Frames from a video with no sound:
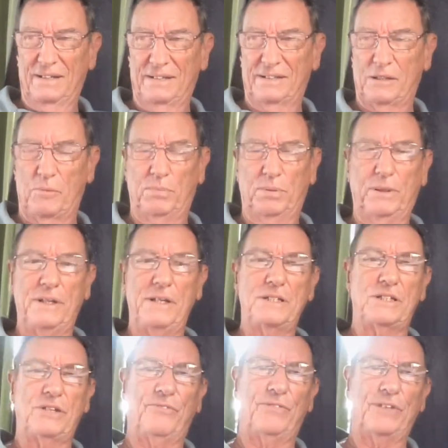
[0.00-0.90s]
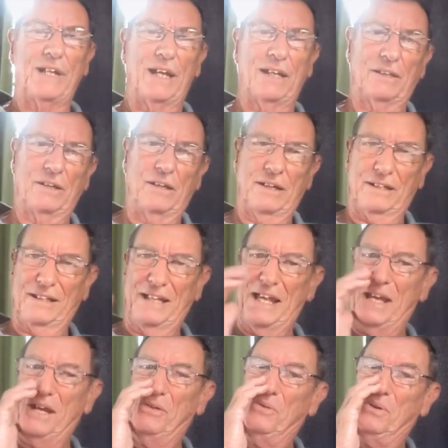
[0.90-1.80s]
So please, if you don't like
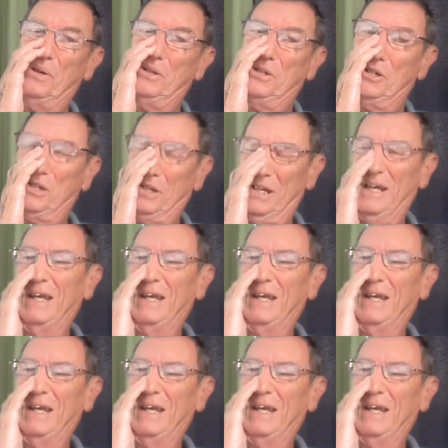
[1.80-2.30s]
language,